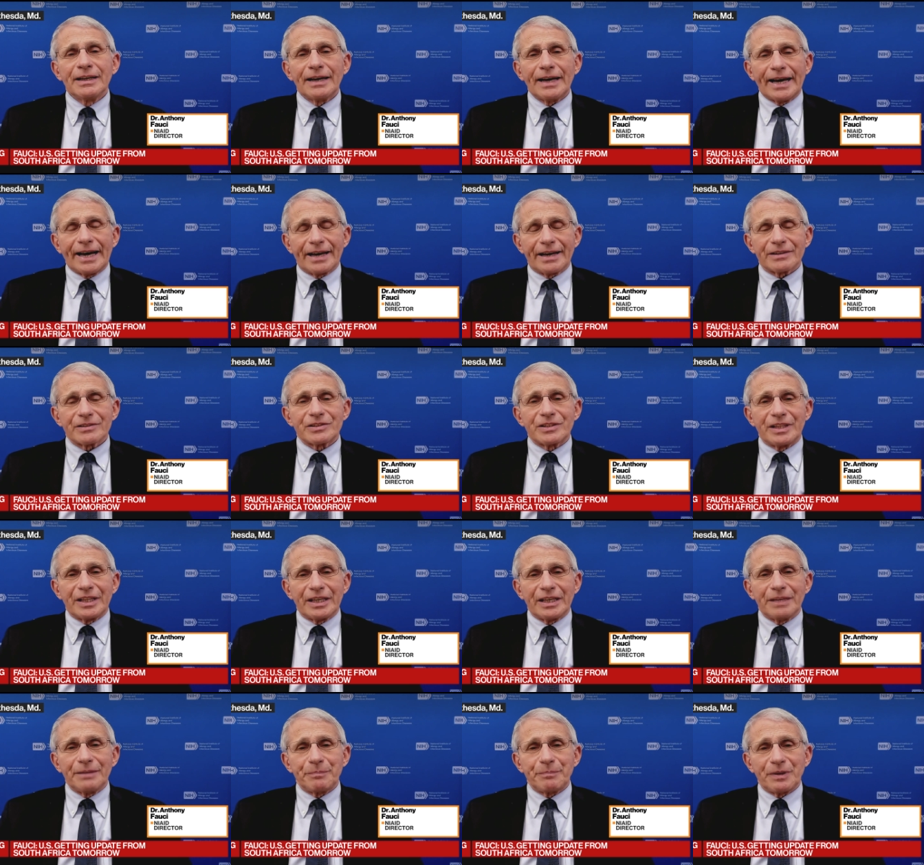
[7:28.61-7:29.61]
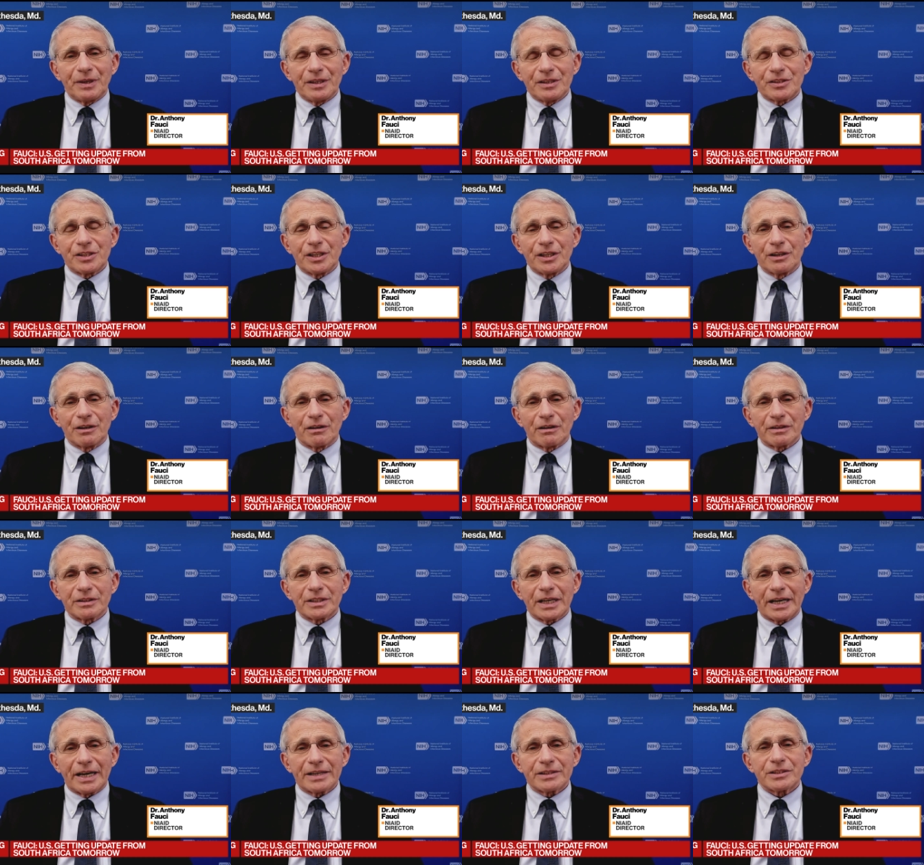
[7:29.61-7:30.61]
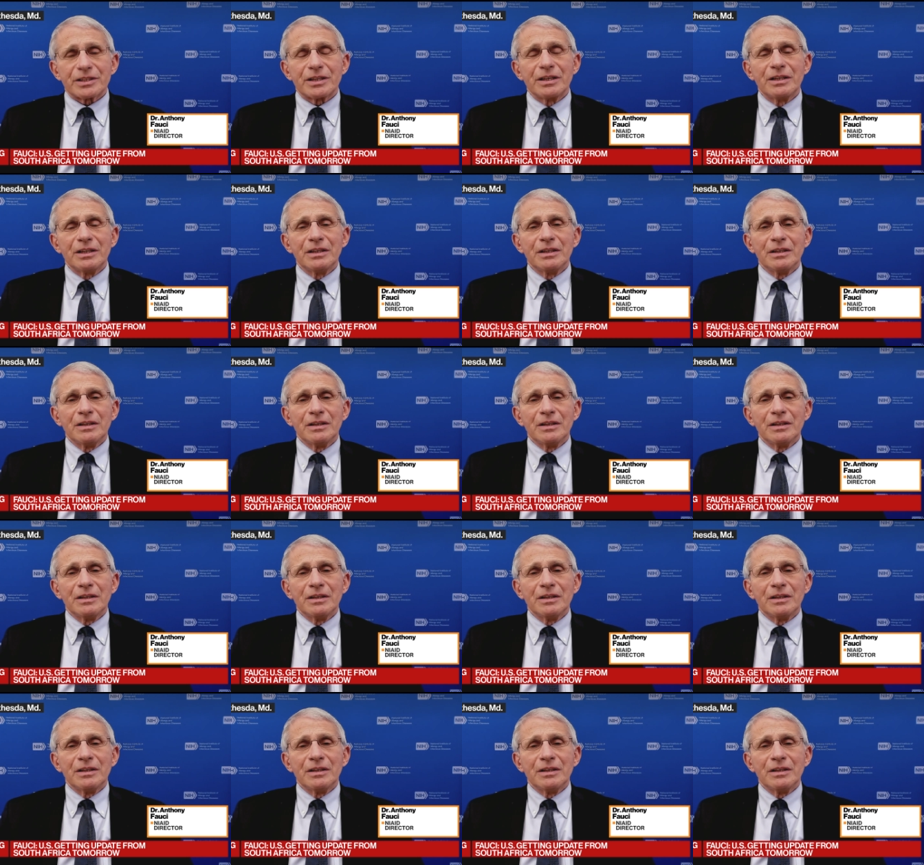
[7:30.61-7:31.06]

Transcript: as the PCR test.